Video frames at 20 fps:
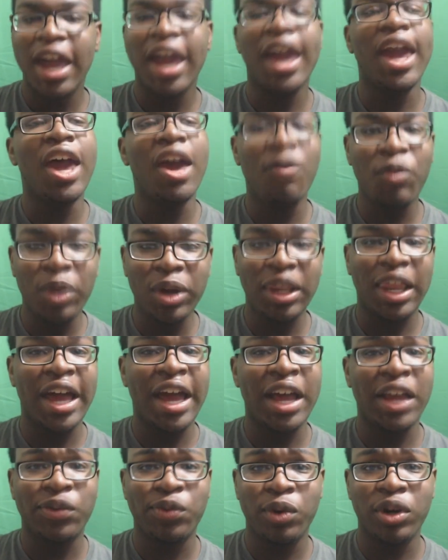Every
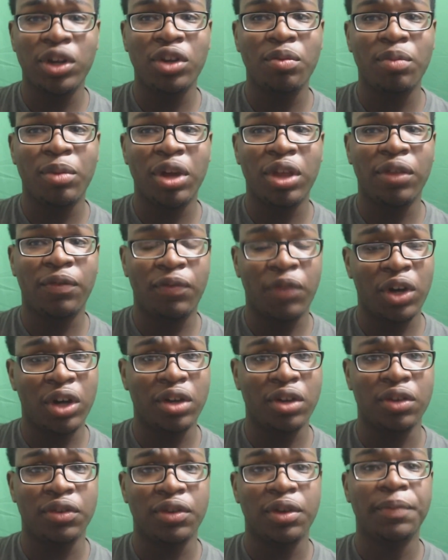last one of you
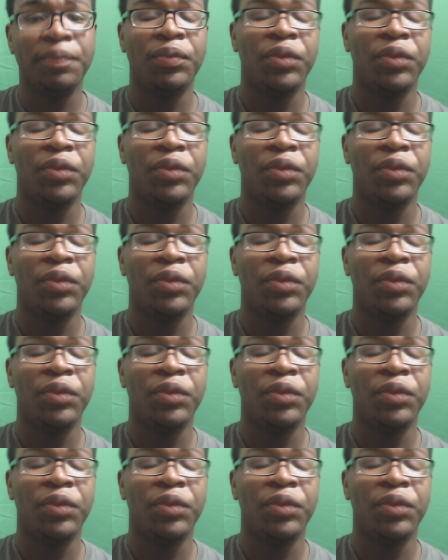motherfuckers.